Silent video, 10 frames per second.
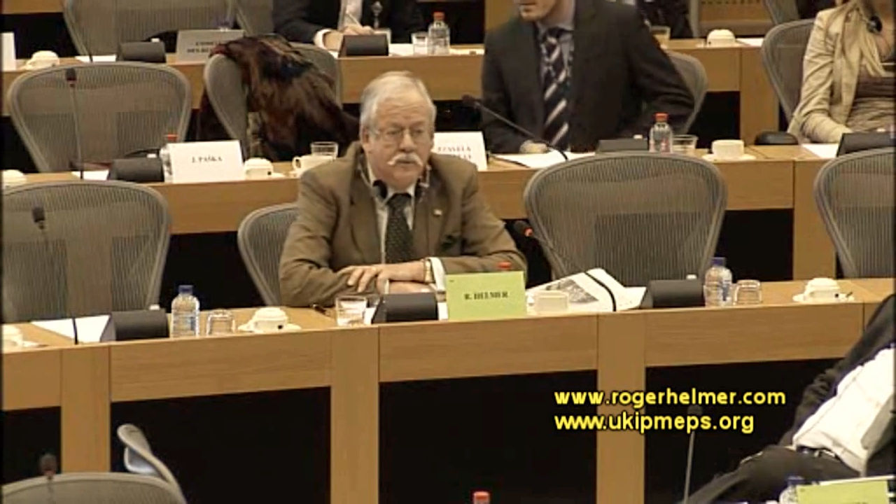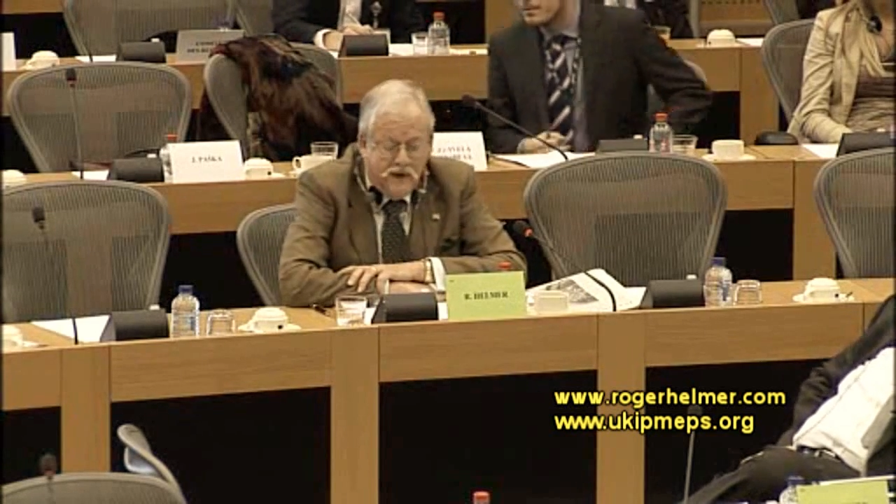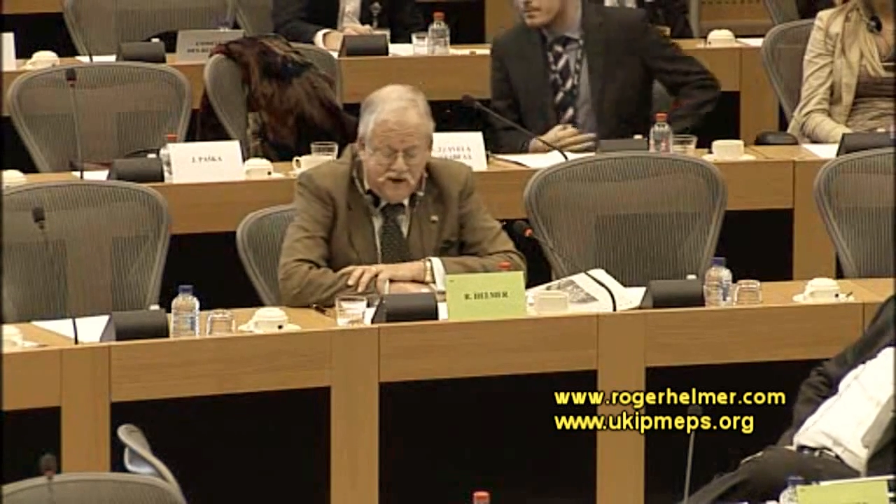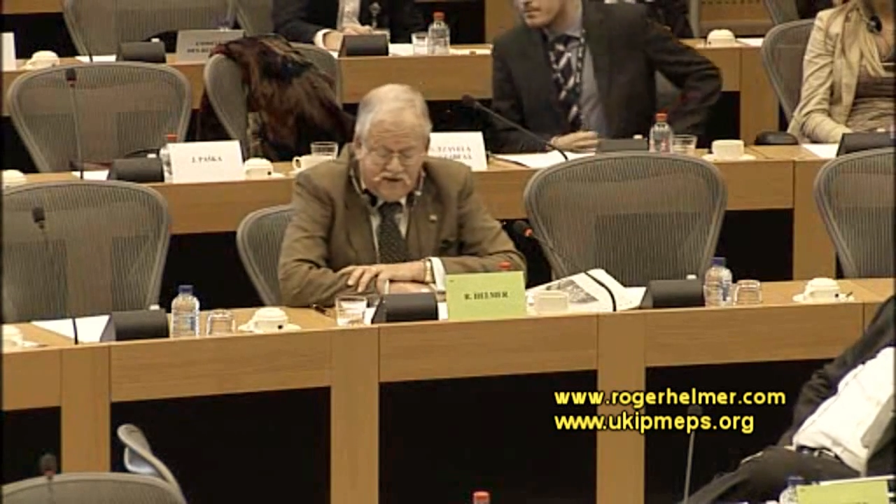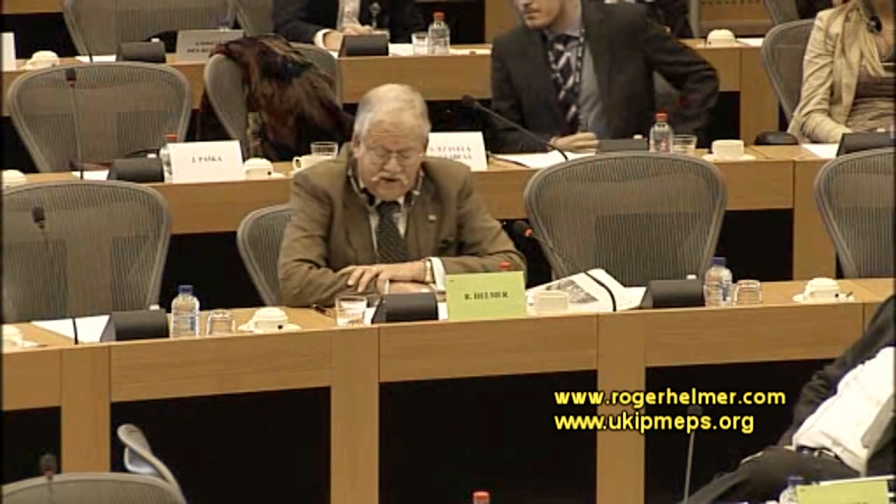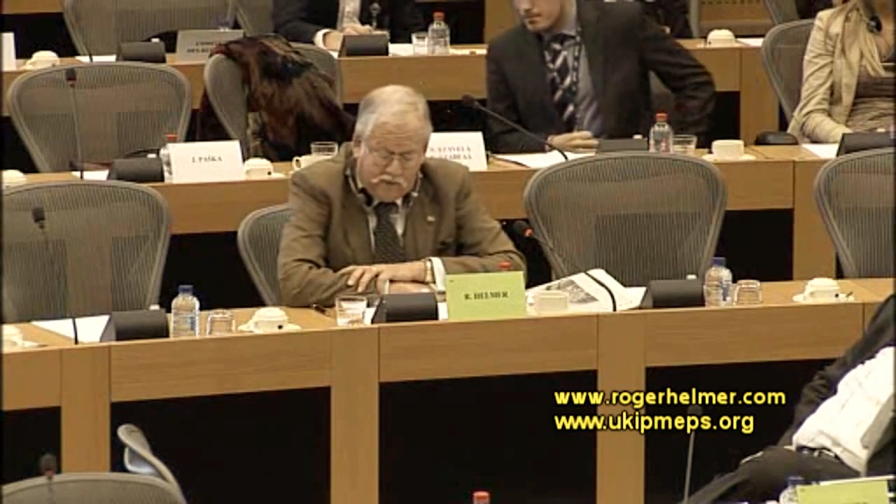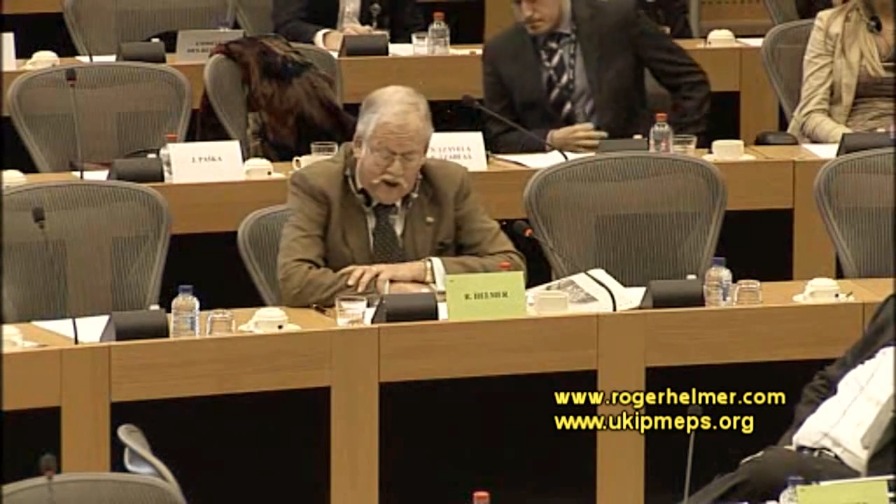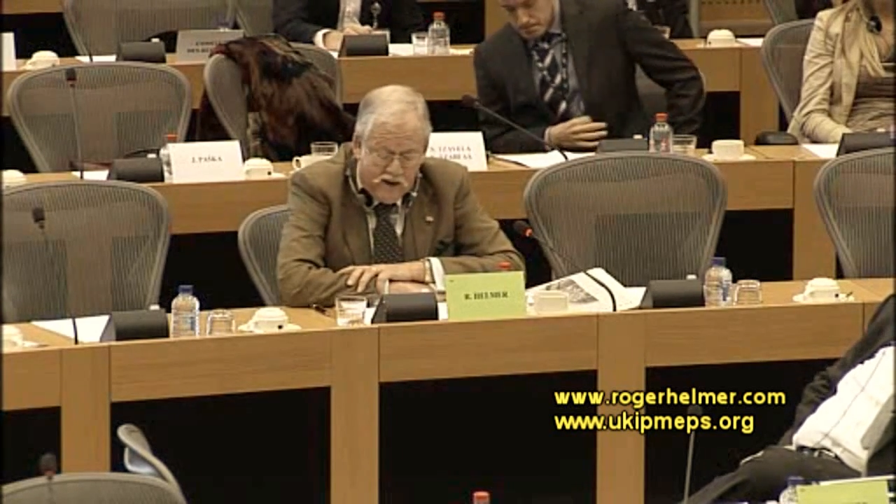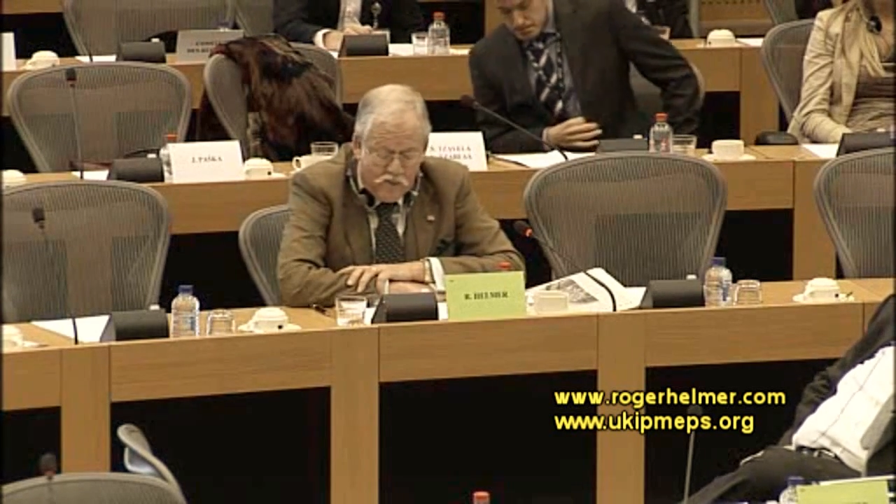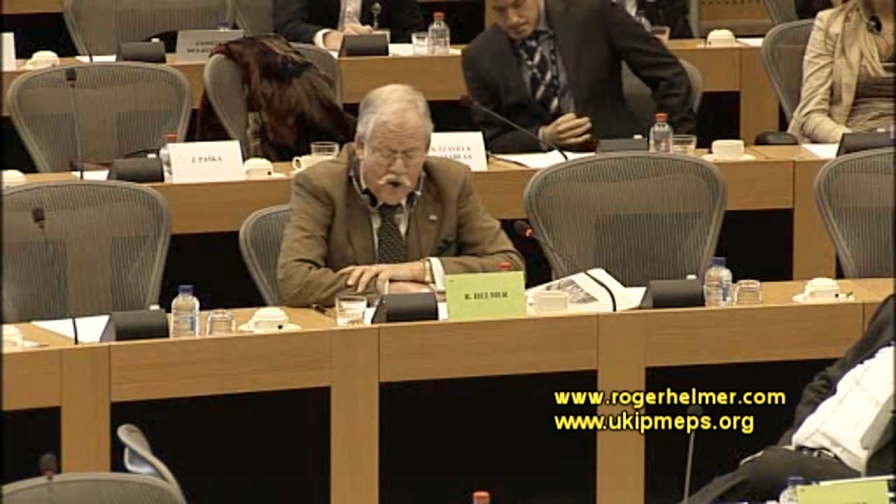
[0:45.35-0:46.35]
please
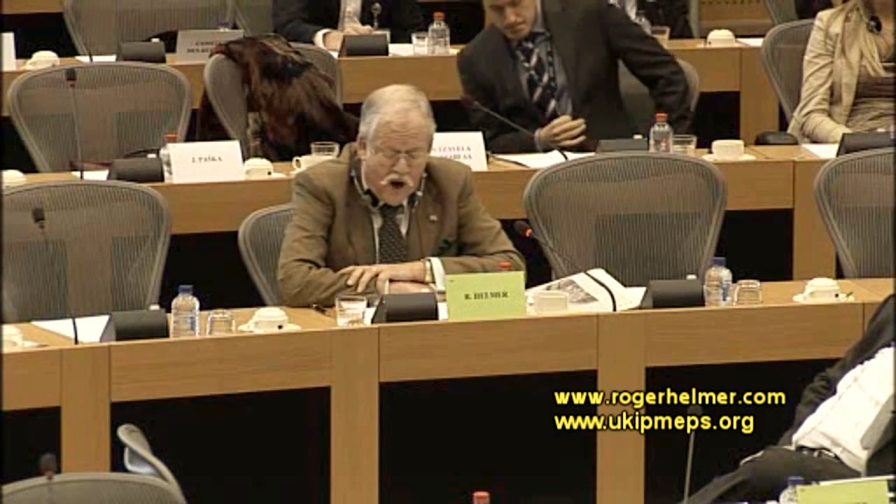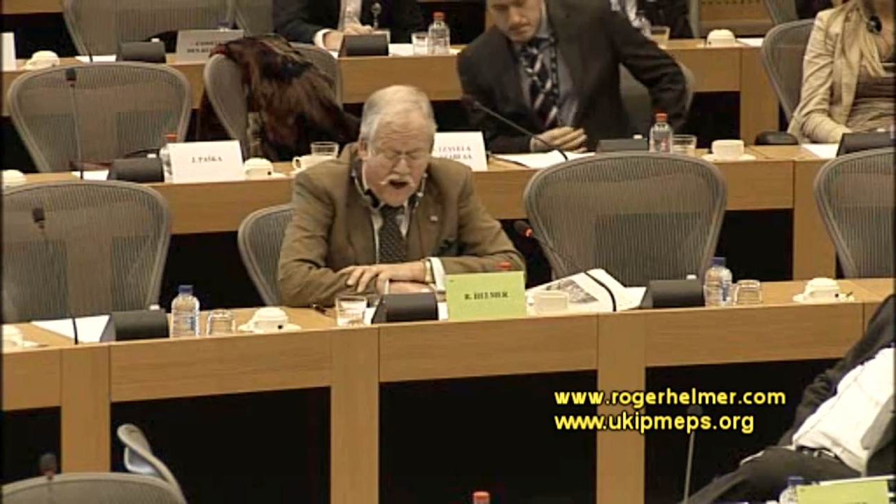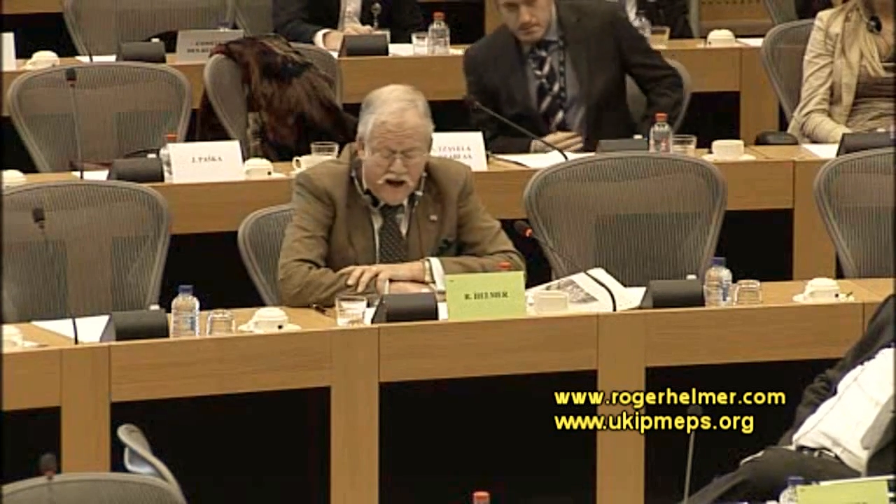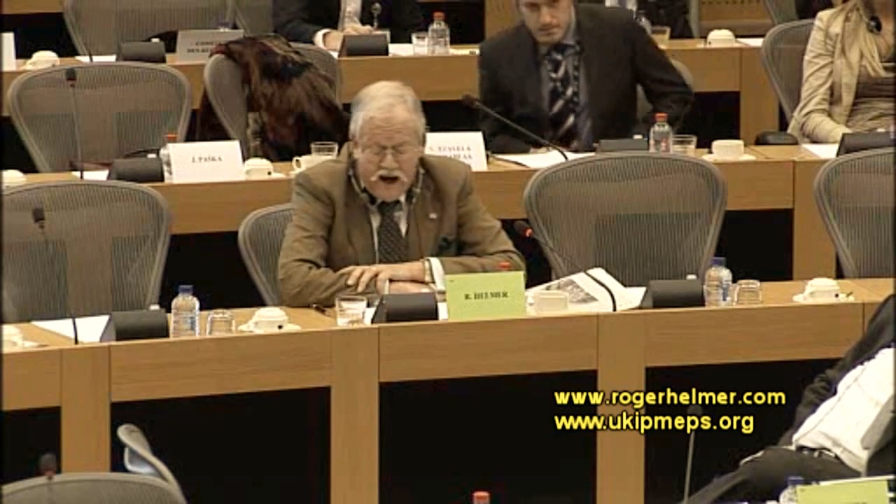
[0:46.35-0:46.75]
explain why